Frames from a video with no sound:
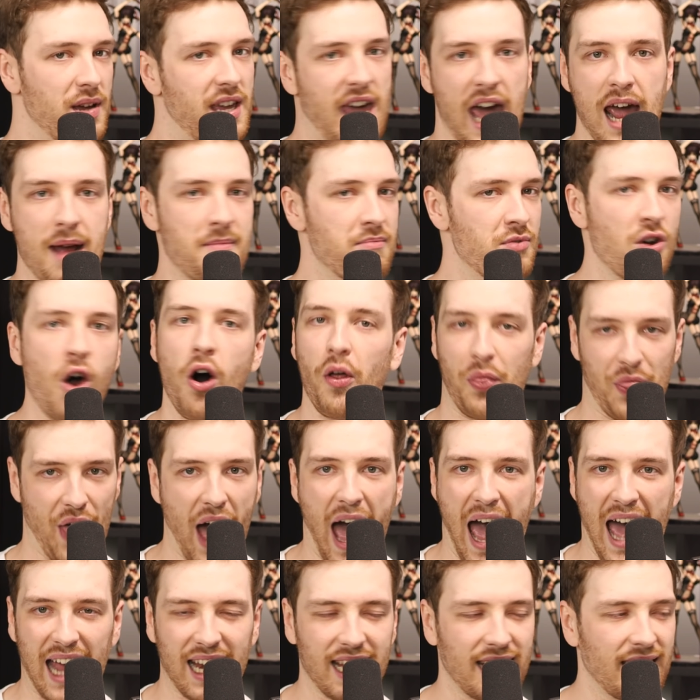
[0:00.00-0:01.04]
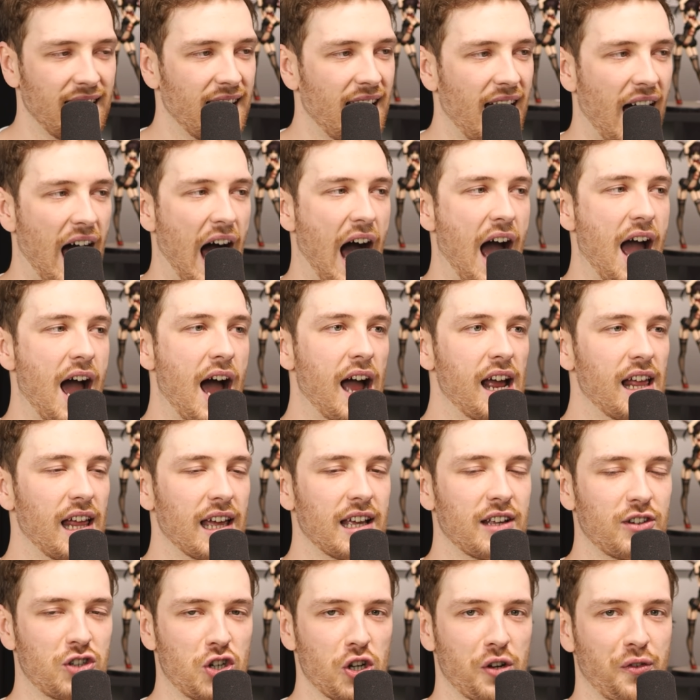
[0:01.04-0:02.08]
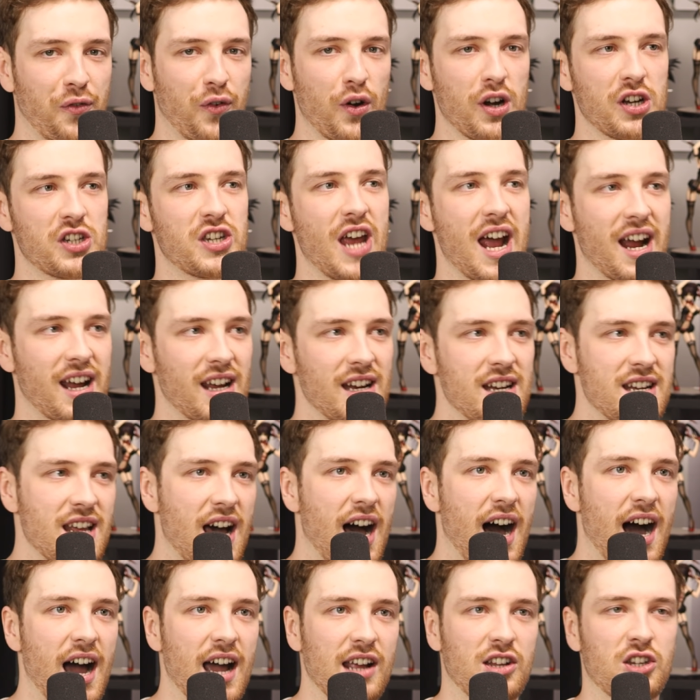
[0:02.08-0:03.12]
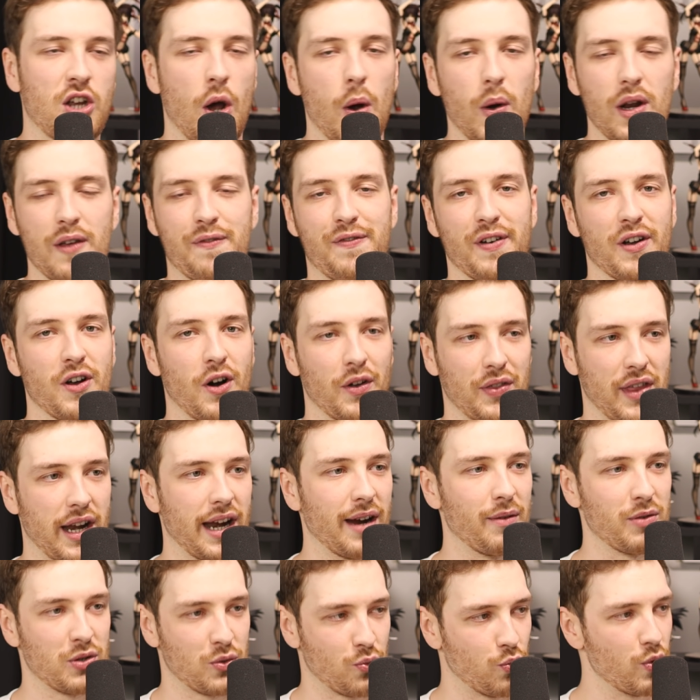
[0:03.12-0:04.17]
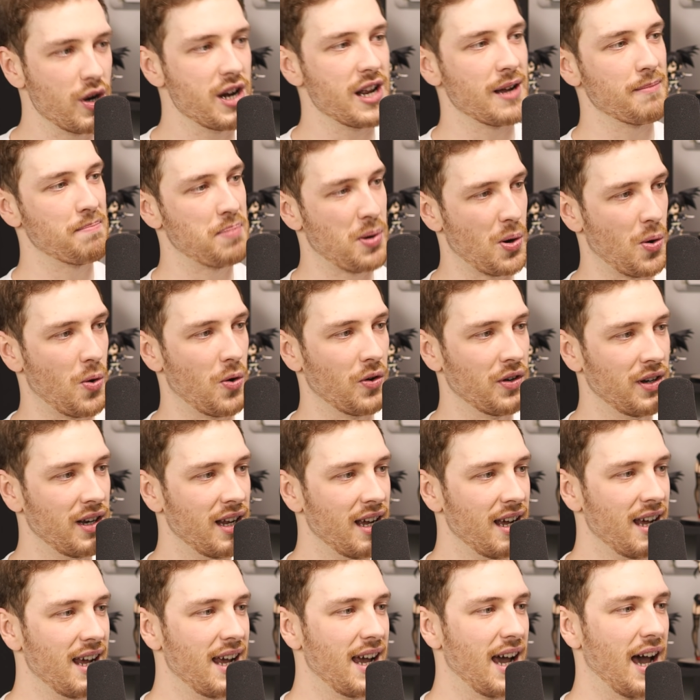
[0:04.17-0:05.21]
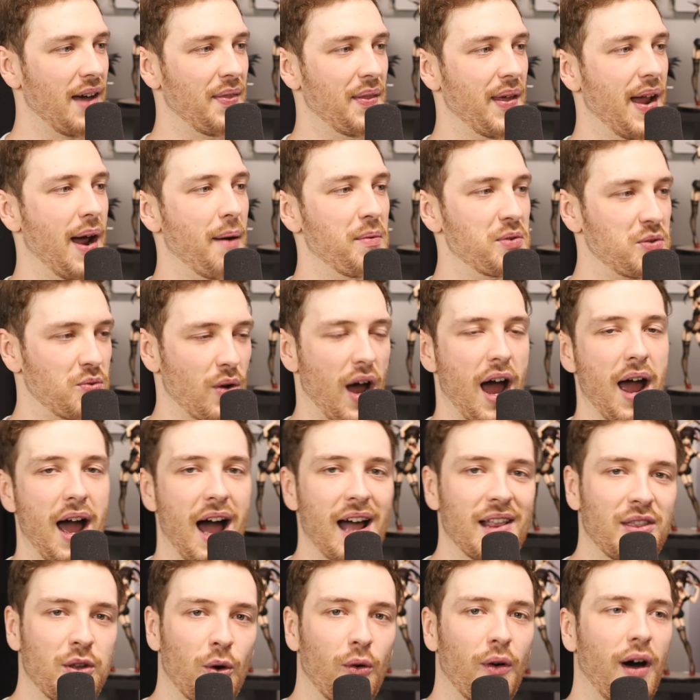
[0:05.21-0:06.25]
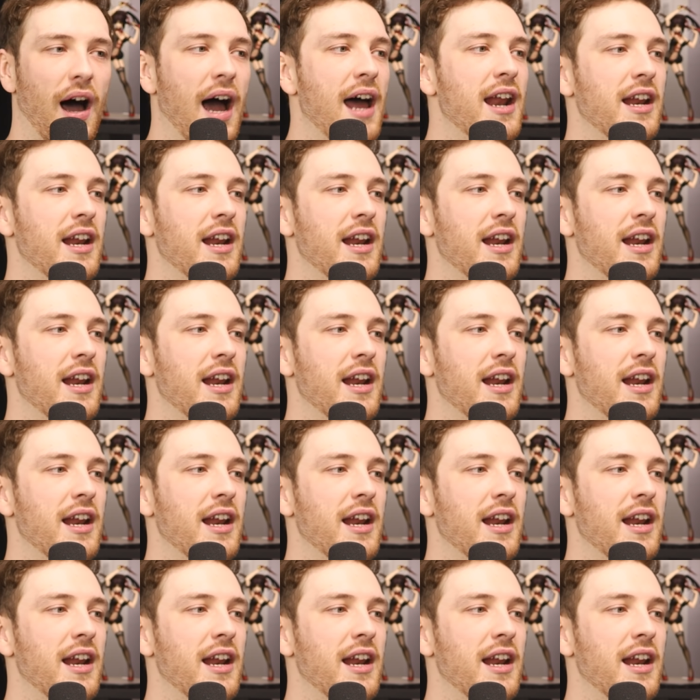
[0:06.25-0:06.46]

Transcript: became not that. I like just for a second, I totally forgot that I was reading porn. And I thought